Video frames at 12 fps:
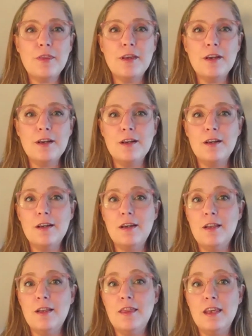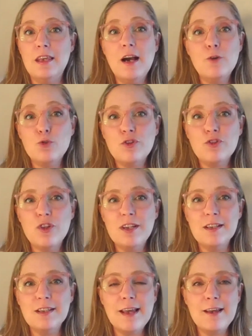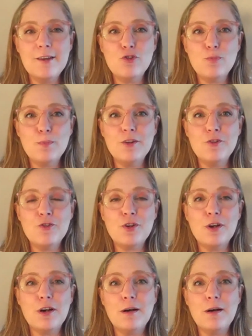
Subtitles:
the outreach and engagement